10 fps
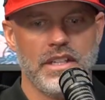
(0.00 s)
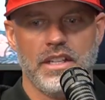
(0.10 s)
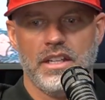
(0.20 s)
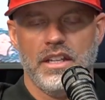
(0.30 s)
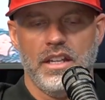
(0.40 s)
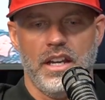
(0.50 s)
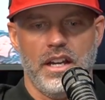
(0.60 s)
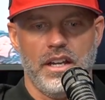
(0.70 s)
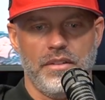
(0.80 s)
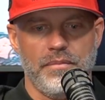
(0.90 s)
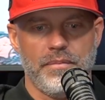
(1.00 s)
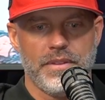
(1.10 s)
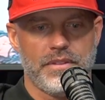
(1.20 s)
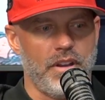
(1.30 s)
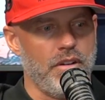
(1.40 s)
Yeah.
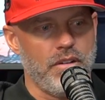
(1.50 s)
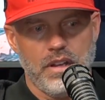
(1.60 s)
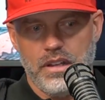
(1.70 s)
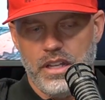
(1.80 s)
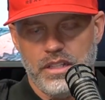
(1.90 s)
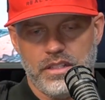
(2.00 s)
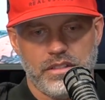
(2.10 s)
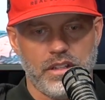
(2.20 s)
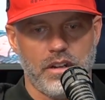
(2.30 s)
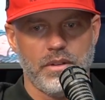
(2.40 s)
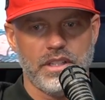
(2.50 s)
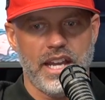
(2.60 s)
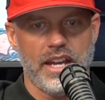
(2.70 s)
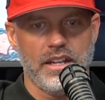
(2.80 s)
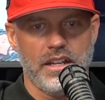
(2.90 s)
So to start with
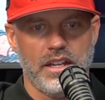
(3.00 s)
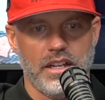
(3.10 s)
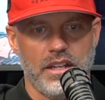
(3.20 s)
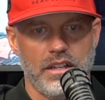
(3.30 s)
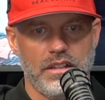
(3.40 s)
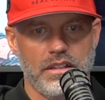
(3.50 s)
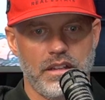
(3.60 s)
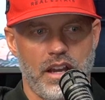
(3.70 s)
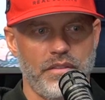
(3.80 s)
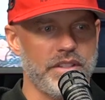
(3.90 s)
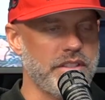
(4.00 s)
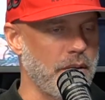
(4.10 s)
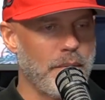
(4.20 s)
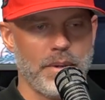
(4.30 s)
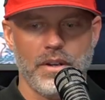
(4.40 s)
that, obviously
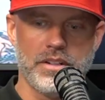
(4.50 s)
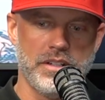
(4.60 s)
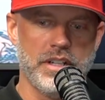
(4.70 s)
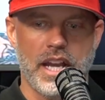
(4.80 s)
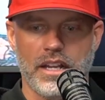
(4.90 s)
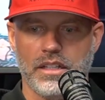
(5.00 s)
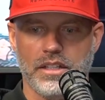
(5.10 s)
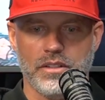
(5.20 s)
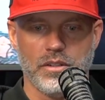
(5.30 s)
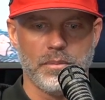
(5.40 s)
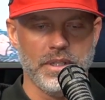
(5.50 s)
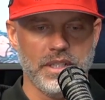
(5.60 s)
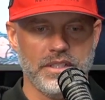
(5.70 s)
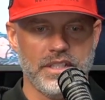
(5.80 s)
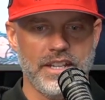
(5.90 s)
I'm a broker at Galindo Group Real
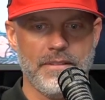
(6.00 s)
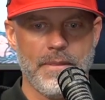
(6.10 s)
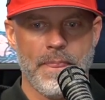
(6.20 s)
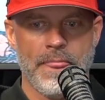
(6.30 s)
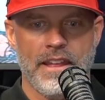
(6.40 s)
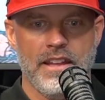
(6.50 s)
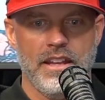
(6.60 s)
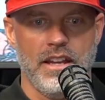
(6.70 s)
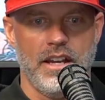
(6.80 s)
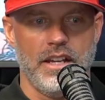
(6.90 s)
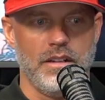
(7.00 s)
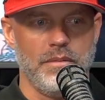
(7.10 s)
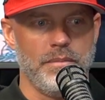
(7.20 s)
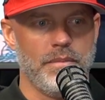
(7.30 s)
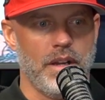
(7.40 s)
Estate.
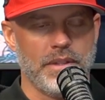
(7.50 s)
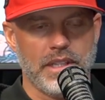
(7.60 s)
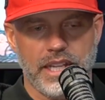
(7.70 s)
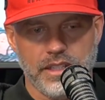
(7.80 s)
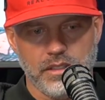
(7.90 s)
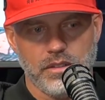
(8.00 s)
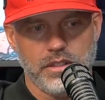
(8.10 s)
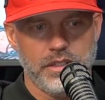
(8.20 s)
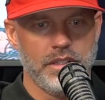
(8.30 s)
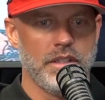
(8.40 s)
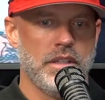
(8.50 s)
I'm a landlord.